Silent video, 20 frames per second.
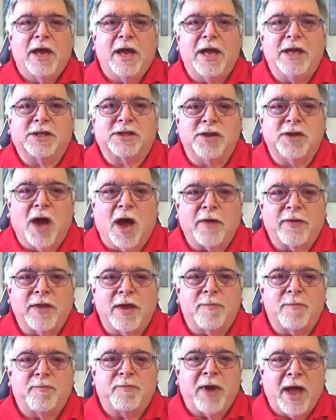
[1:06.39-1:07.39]
it's not
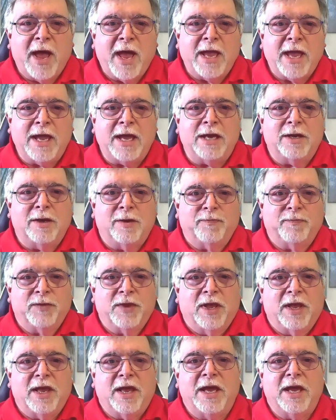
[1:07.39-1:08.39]
that pain
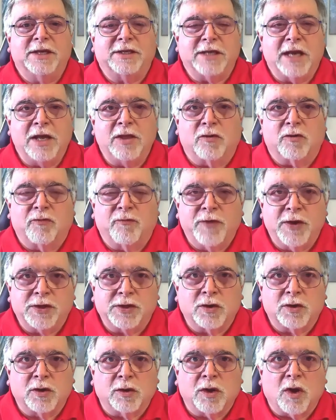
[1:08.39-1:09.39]
is either
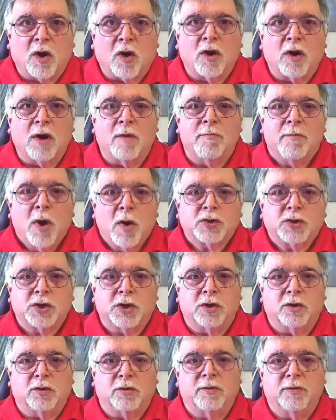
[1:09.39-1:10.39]
physical or
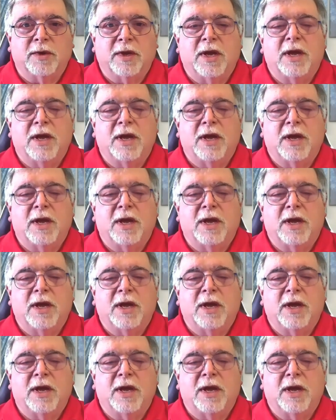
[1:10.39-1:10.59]
emotional.